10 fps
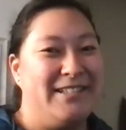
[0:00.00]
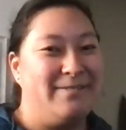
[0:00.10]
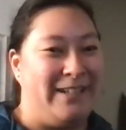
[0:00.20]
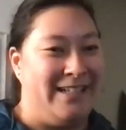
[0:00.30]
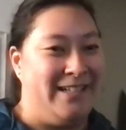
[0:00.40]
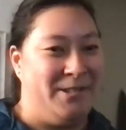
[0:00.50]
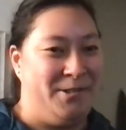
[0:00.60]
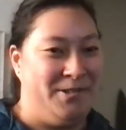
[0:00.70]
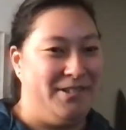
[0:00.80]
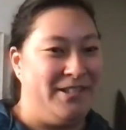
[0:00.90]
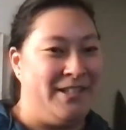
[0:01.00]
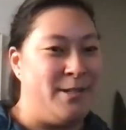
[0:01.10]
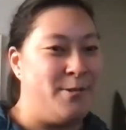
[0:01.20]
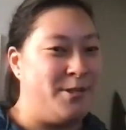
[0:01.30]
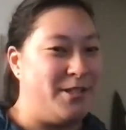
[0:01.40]
like, you're,
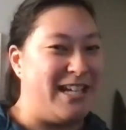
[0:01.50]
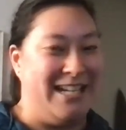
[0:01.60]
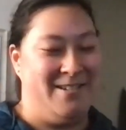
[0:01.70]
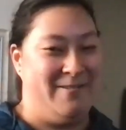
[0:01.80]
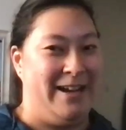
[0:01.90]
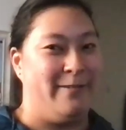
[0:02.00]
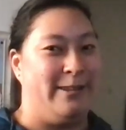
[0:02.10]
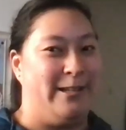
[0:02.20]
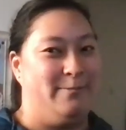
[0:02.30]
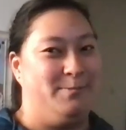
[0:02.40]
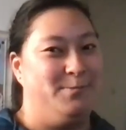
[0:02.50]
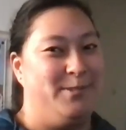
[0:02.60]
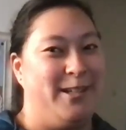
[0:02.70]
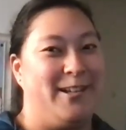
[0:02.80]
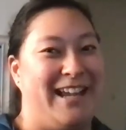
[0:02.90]
you interact with him,
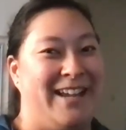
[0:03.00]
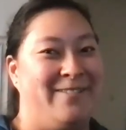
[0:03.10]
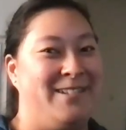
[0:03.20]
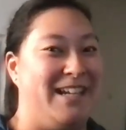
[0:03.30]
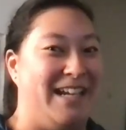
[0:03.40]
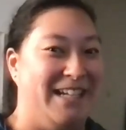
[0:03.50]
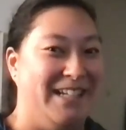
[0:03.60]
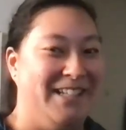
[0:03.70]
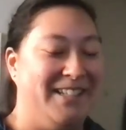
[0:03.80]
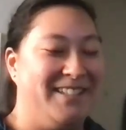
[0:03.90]
like, every day.